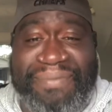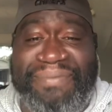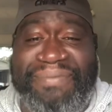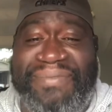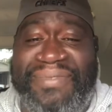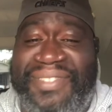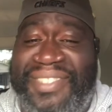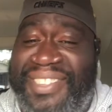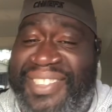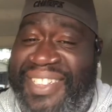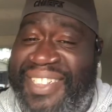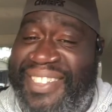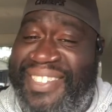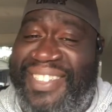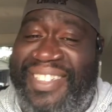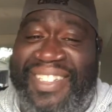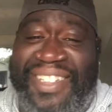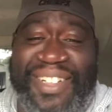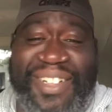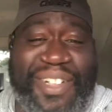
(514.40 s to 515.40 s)
just to
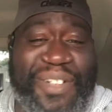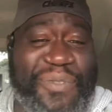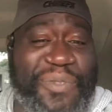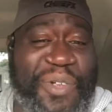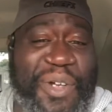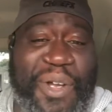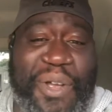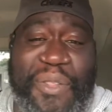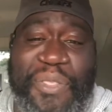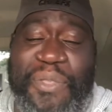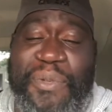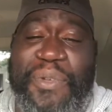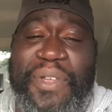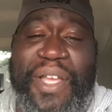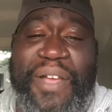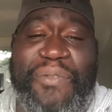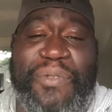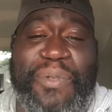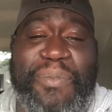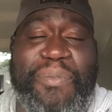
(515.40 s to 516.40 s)
deliver all three
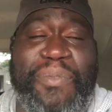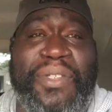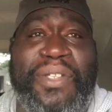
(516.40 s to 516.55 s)
of them.